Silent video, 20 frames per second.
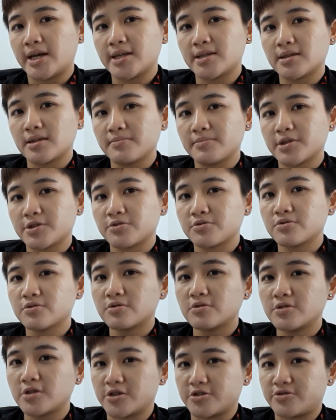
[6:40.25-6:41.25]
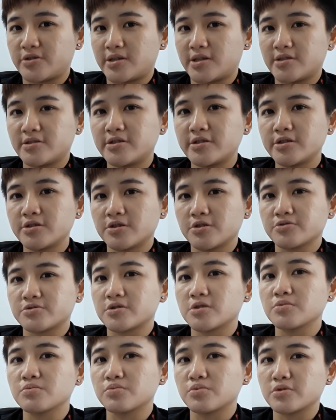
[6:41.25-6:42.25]
And number 2, your strategy
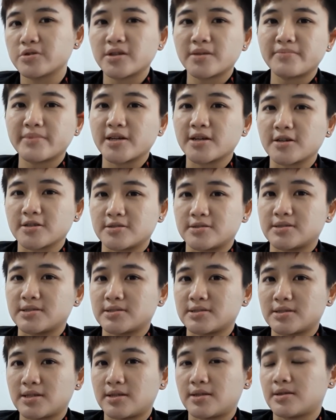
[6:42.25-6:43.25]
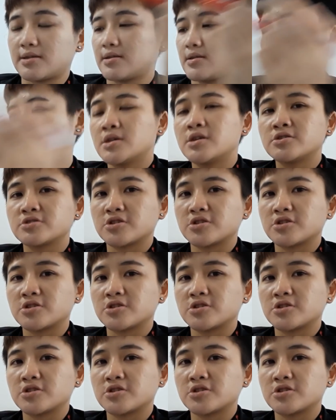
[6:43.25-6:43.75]
also wouldn't be consistent.